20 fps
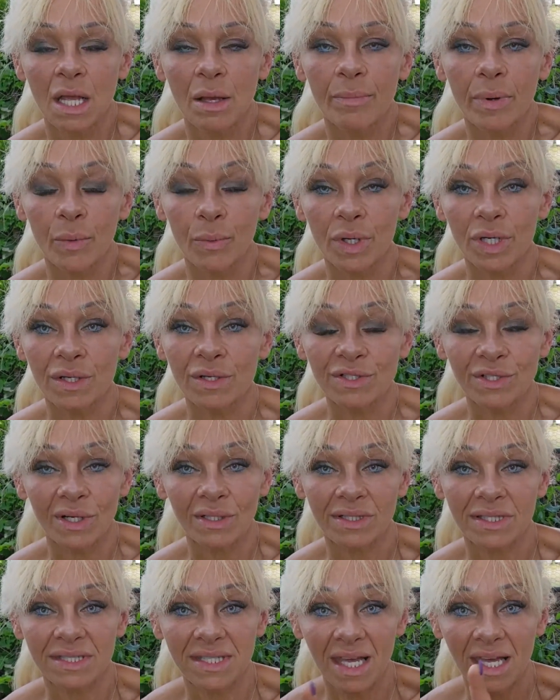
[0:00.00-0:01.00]
But when you
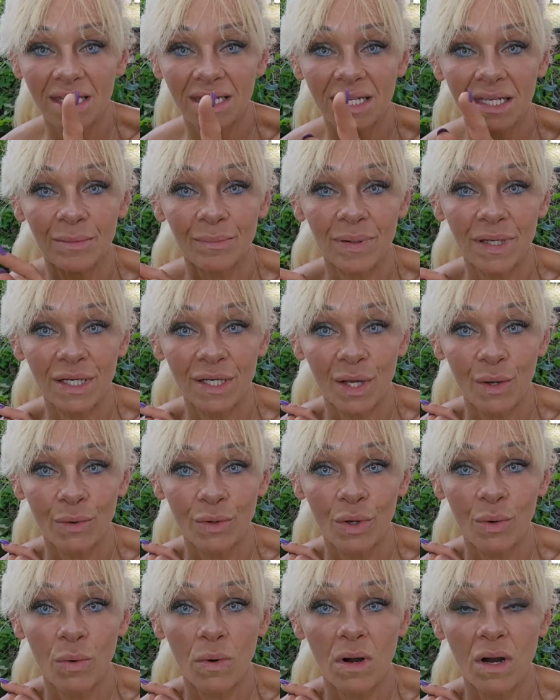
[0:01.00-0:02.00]
start studying Pinot
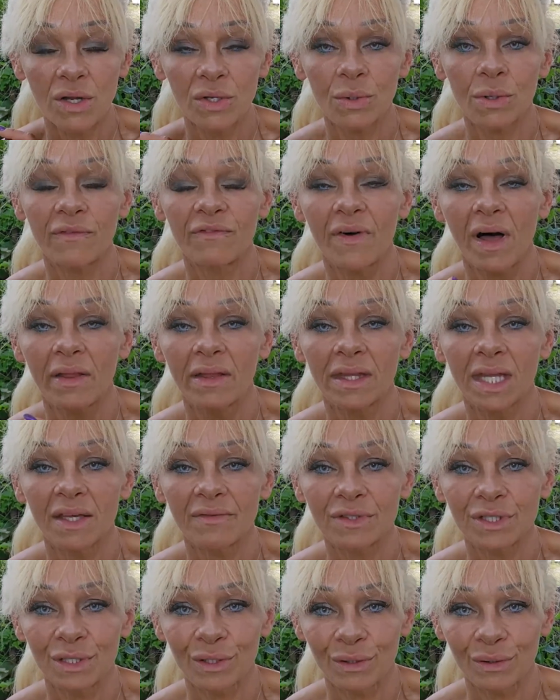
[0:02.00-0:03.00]
Noir, you'll fall in love
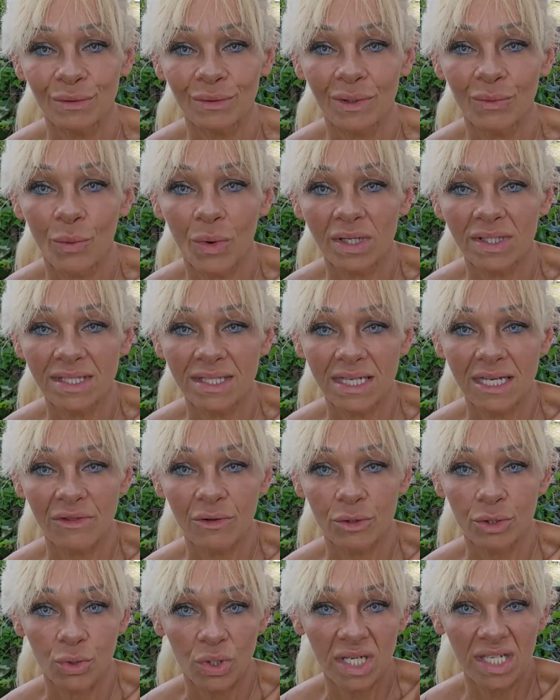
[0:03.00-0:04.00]
too and want to
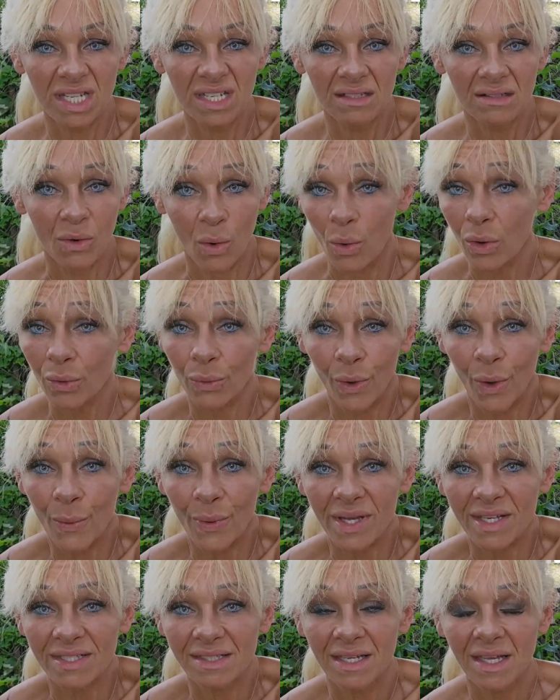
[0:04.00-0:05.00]
either drink it or grow
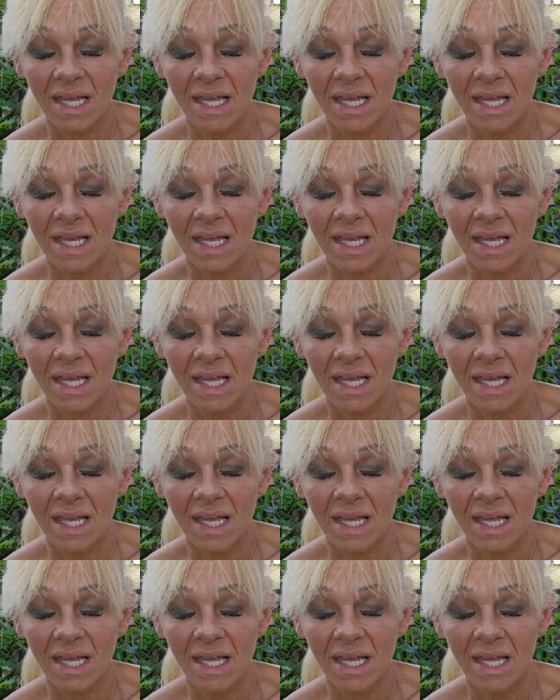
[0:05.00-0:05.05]
it.